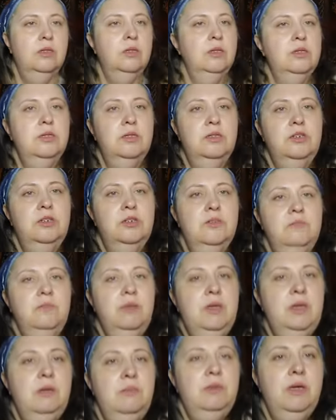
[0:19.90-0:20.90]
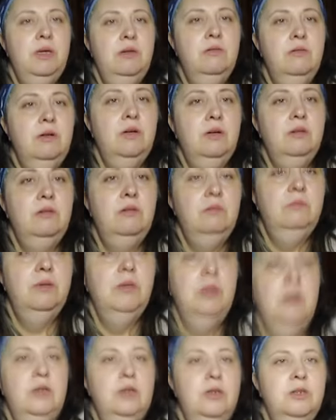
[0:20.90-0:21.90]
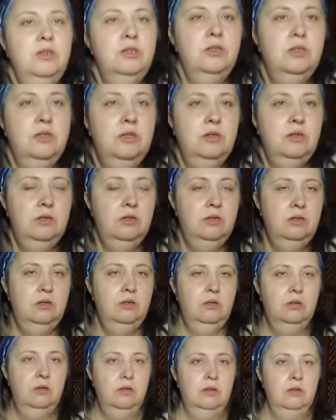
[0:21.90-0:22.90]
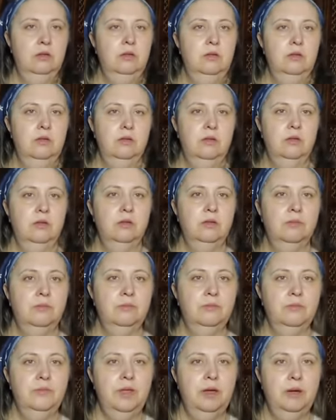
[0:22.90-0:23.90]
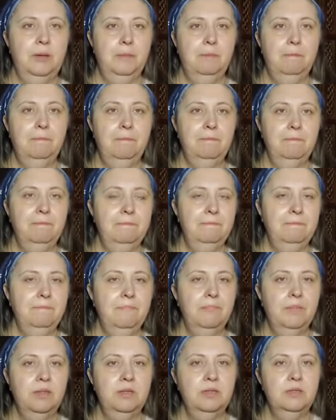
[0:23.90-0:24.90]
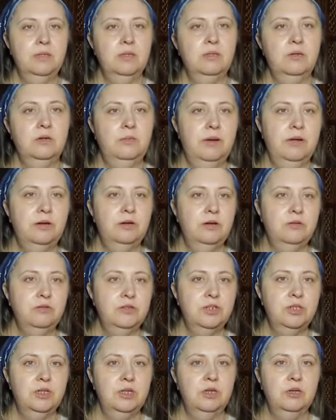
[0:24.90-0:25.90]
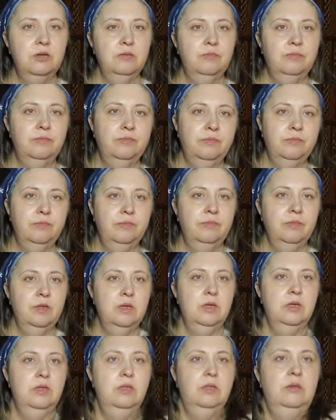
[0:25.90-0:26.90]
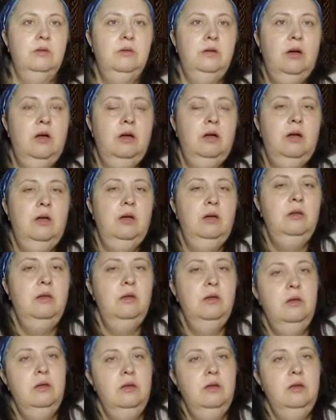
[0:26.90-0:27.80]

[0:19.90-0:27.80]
This is just me being real, being Angela. There. That's a little better, don't you think? A little cockeyed.